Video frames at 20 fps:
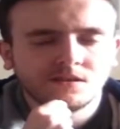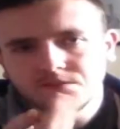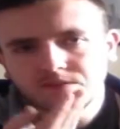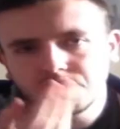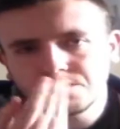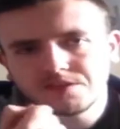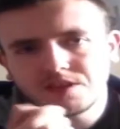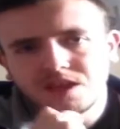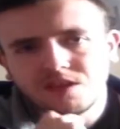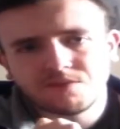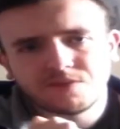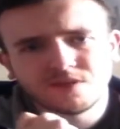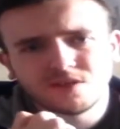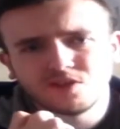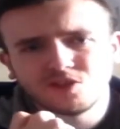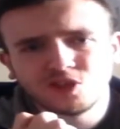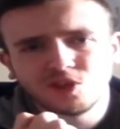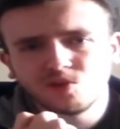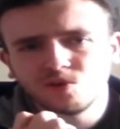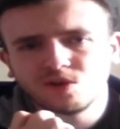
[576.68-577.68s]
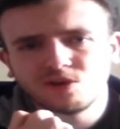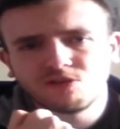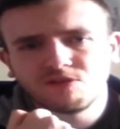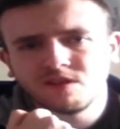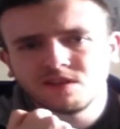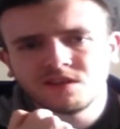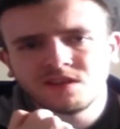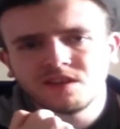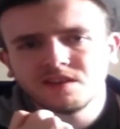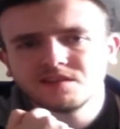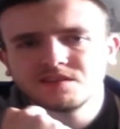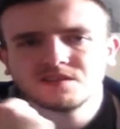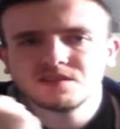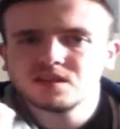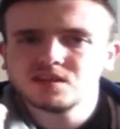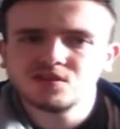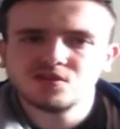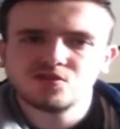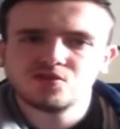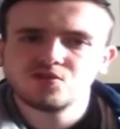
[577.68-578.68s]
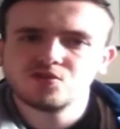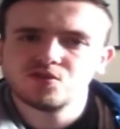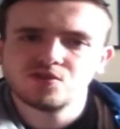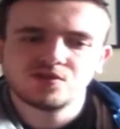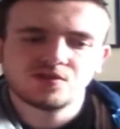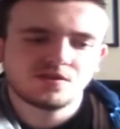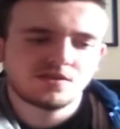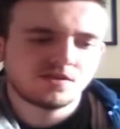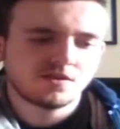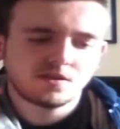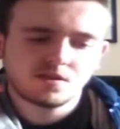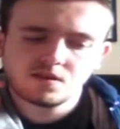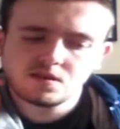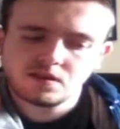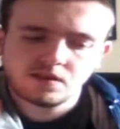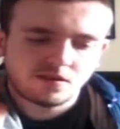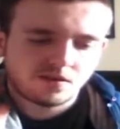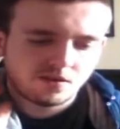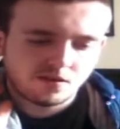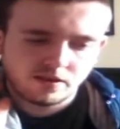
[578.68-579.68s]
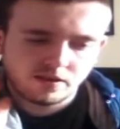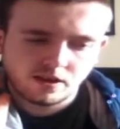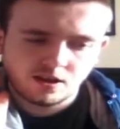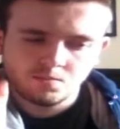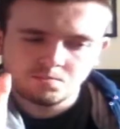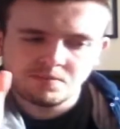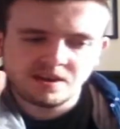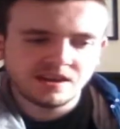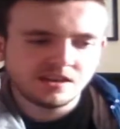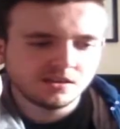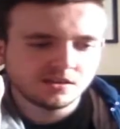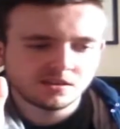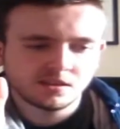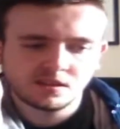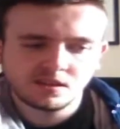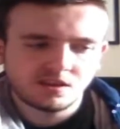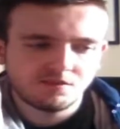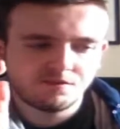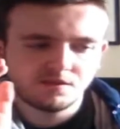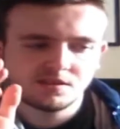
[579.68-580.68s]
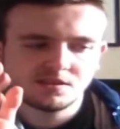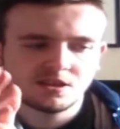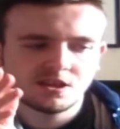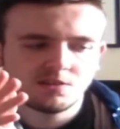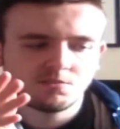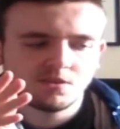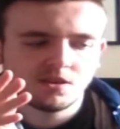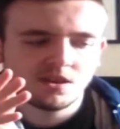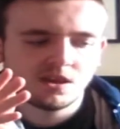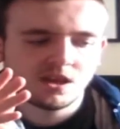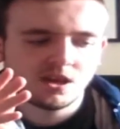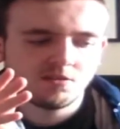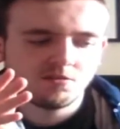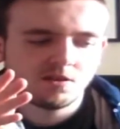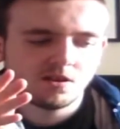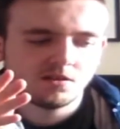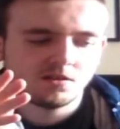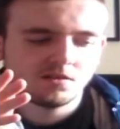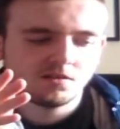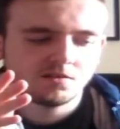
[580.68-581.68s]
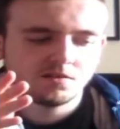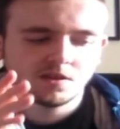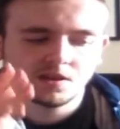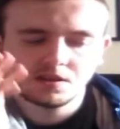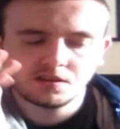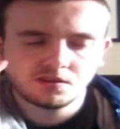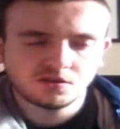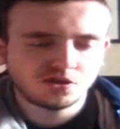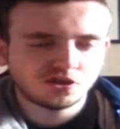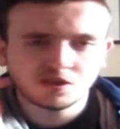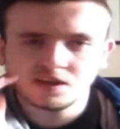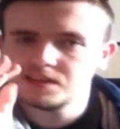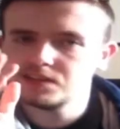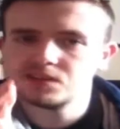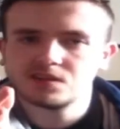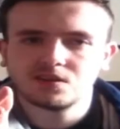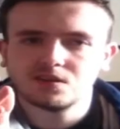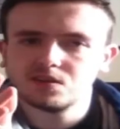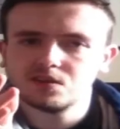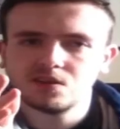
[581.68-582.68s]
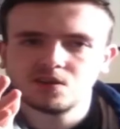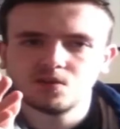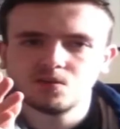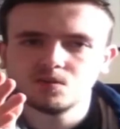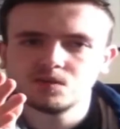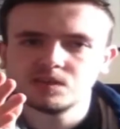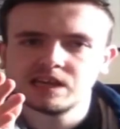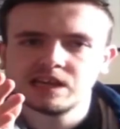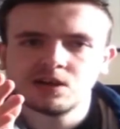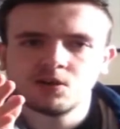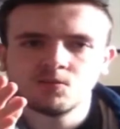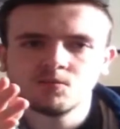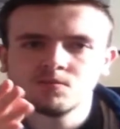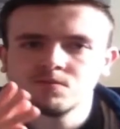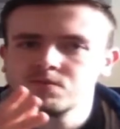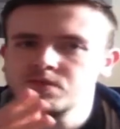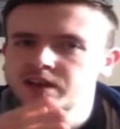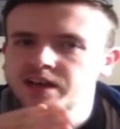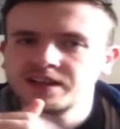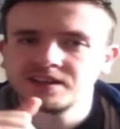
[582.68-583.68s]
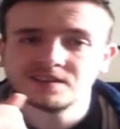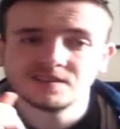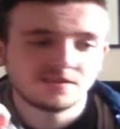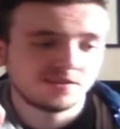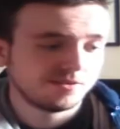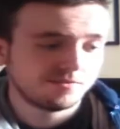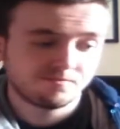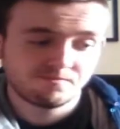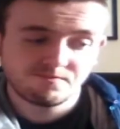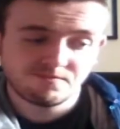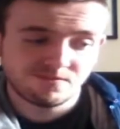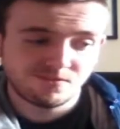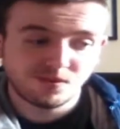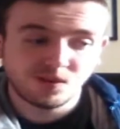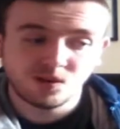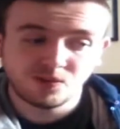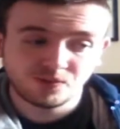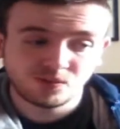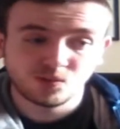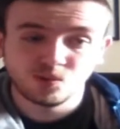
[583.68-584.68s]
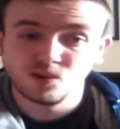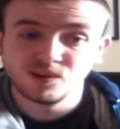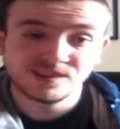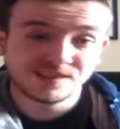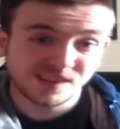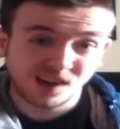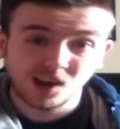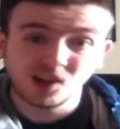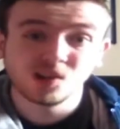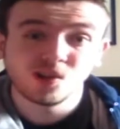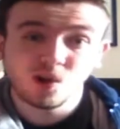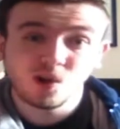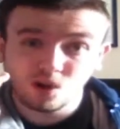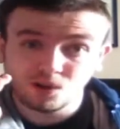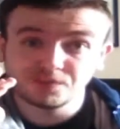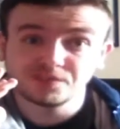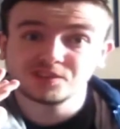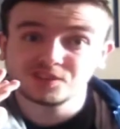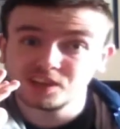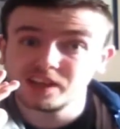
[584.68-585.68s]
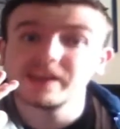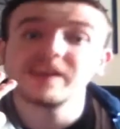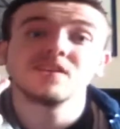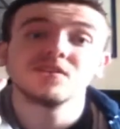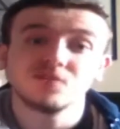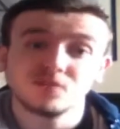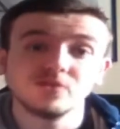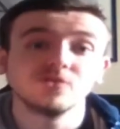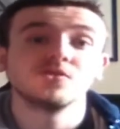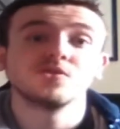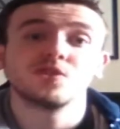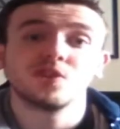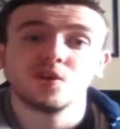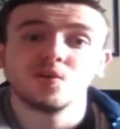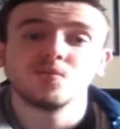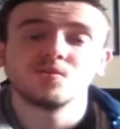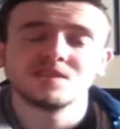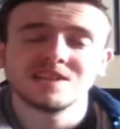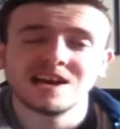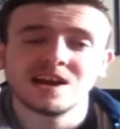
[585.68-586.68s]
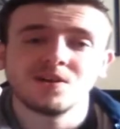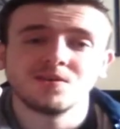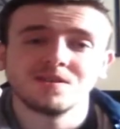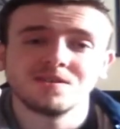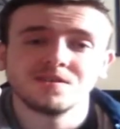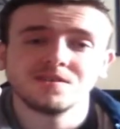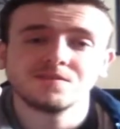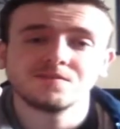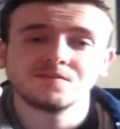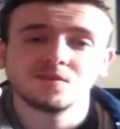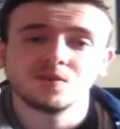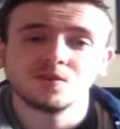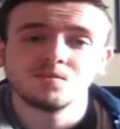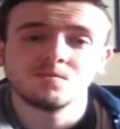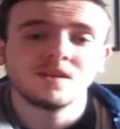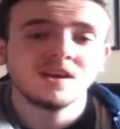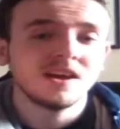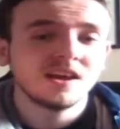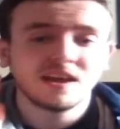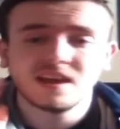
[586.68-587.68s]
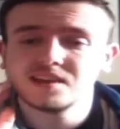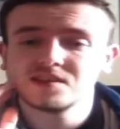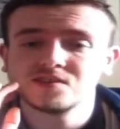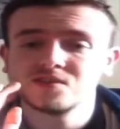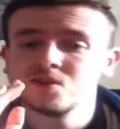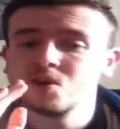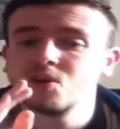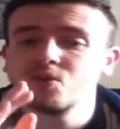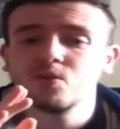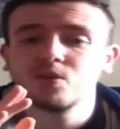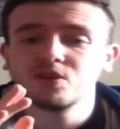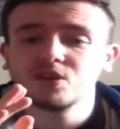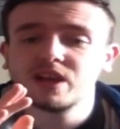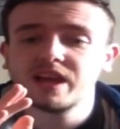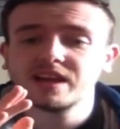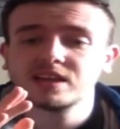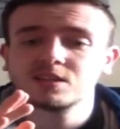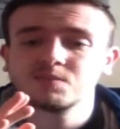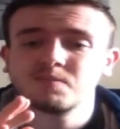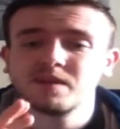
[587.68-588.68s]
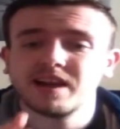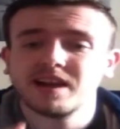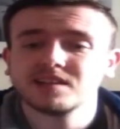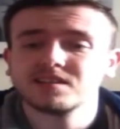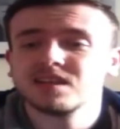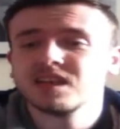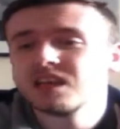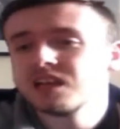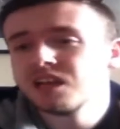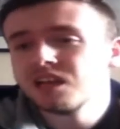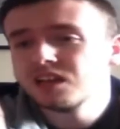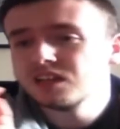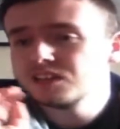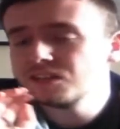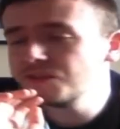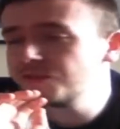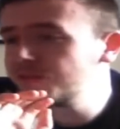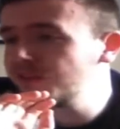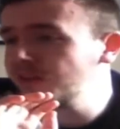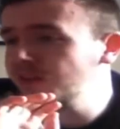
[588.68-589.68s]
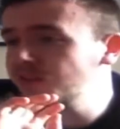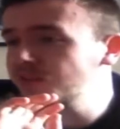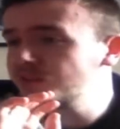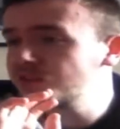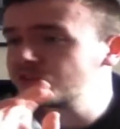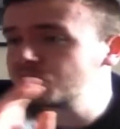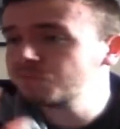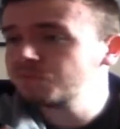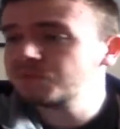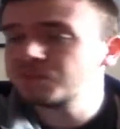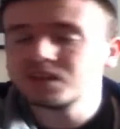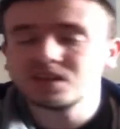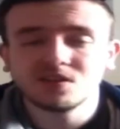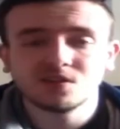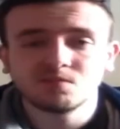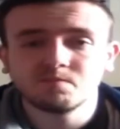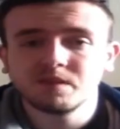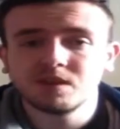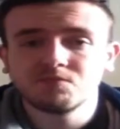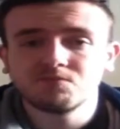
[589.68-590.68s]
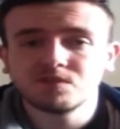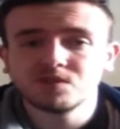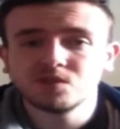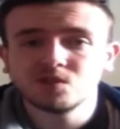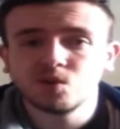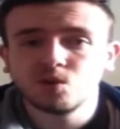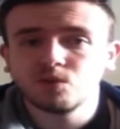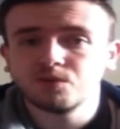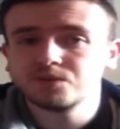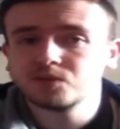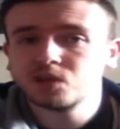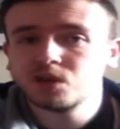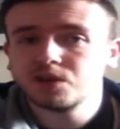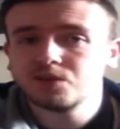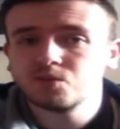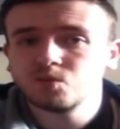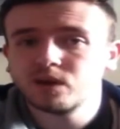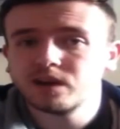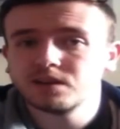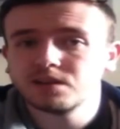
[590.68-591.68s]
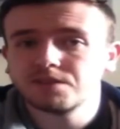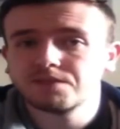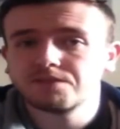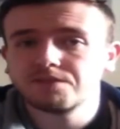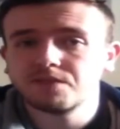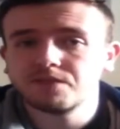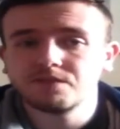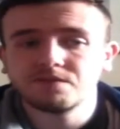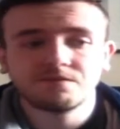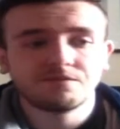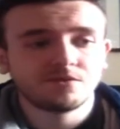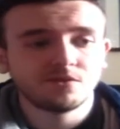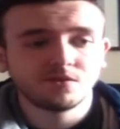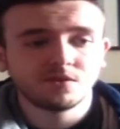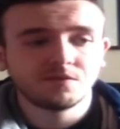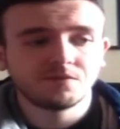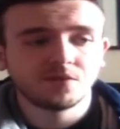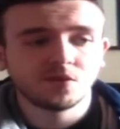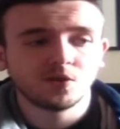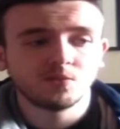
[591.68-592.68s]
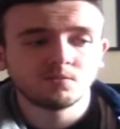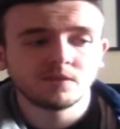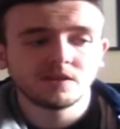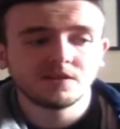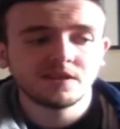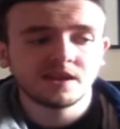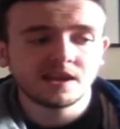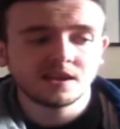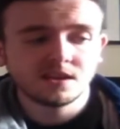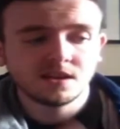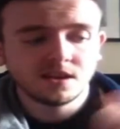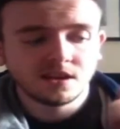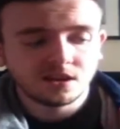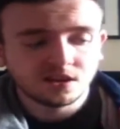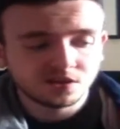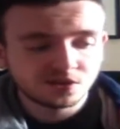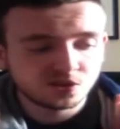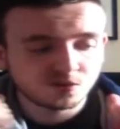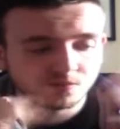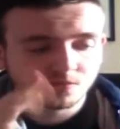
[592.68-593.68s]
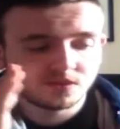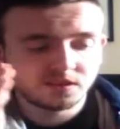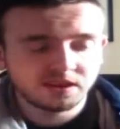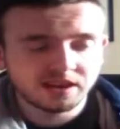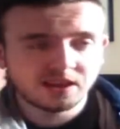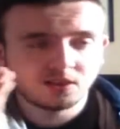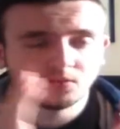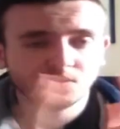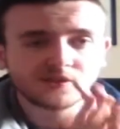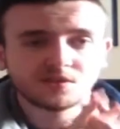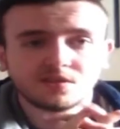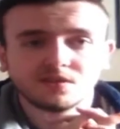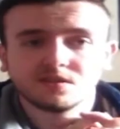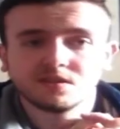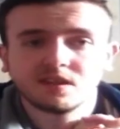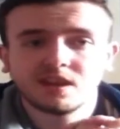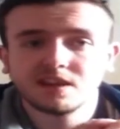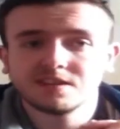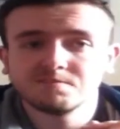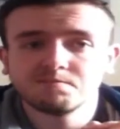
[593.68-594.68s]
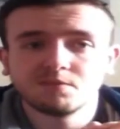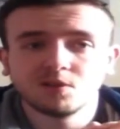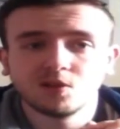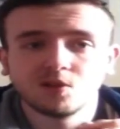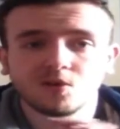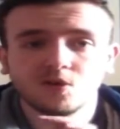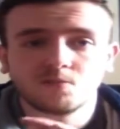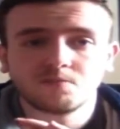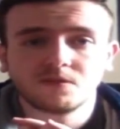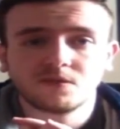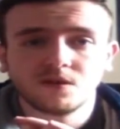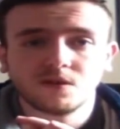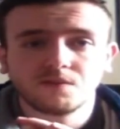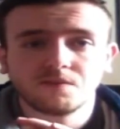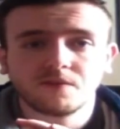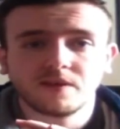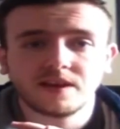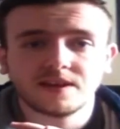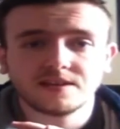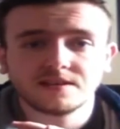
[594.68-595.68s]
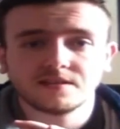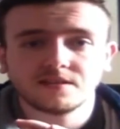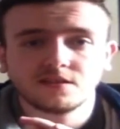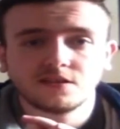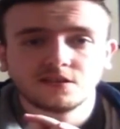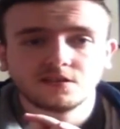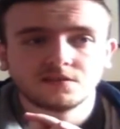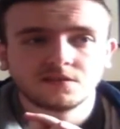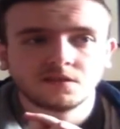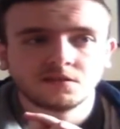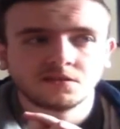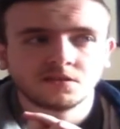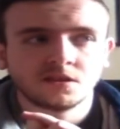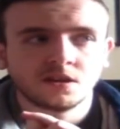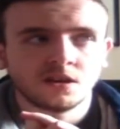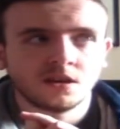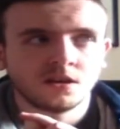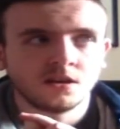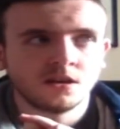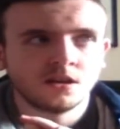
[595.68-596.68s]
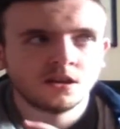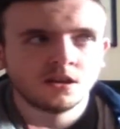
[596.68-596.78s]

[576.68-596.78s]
The theme for the Joker in this is just amazing. Every time you hear it, you think shit's gonna go down, and of course a lot of shit does go down in this film. It's not what you expect. You think that something has been resolved halfway through the film, and then something else gets blown up in your face, and you're thinking,